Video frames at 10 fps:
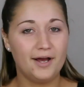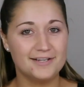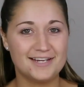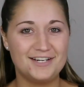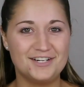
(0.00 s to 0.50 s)

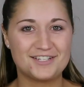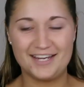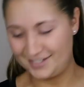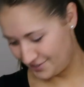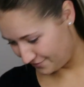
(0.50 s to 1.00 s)
as I just
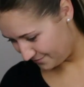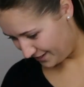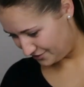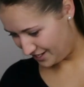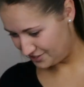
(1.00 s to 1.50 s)
kicked over
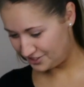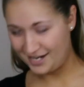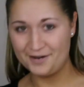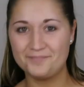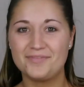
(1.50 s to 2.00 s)
my trash
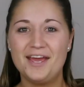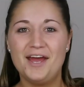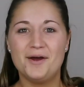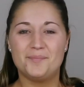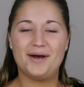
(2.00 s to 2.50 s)
can,
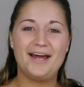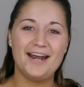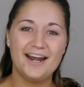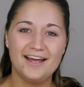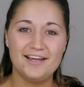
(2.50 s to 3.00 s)

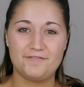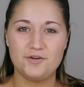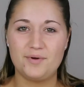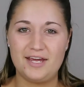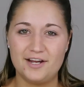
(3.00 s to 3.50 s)
but if
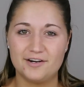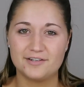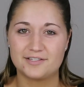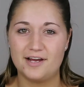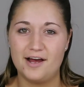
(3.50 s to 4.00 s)
you
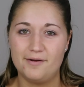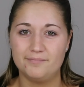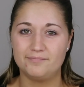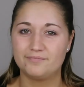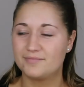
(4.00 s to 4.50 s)
hear
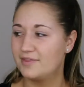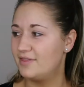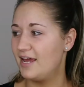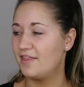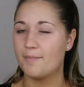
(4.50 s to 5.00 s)

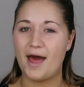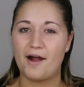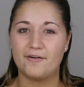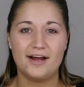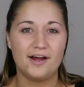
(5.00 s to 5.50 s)
something in the
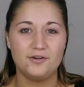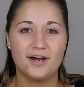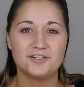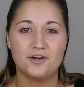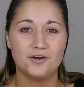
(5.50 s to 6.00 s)
background, you
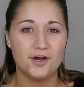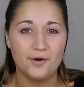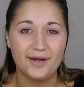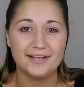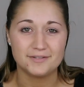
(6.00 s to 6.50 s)
guys all
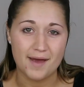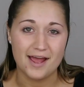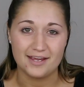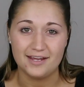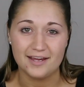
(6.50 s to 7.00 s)
know it's
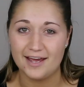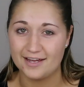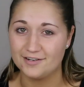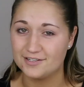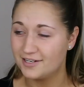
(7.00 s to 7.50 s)
Maggie
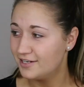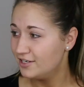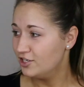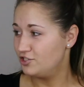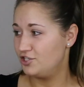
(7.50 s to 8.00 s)
and
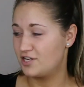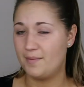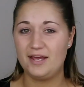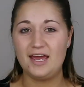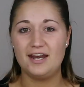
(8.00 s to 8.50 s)
she's
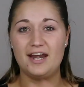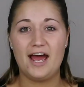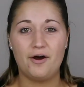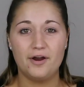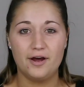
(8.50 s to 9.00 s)
coming in and
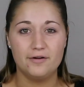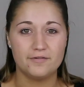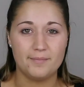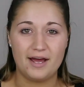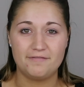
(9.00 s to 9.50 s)
out
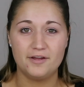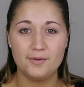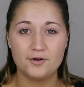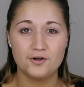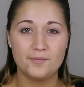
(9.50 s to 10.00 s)
of my
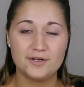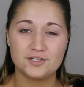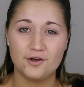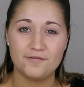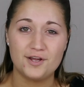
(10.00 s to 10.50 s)
filming room.
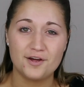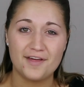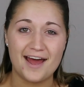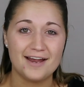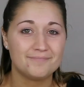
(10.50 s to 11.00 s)
So if you hear
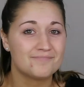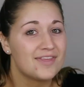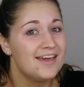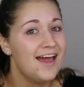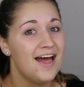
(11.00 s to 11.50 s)
that,
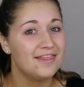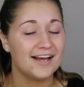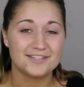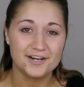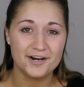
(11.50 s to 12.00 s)

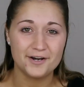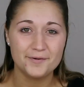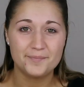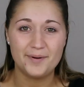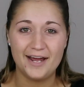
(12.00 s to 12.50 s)
that's
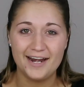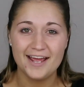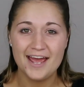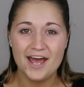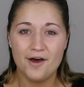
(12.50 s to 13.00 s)
her. But
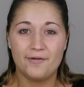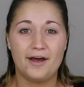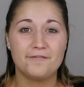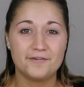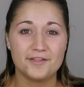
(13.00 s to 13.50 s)

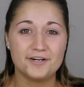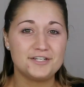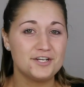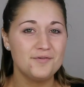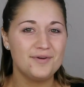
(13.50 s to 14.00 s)
without further
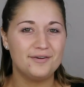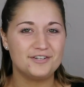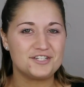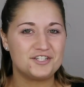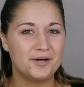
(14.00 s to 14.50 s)
ado, we'll
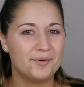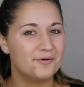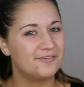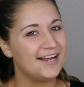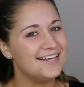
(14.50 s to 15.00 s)
just jump
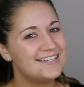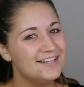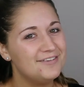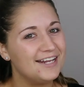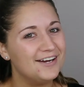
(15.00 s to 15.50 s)
right into
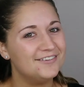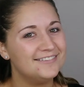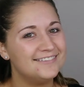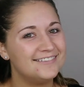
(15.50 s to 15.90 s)
the video.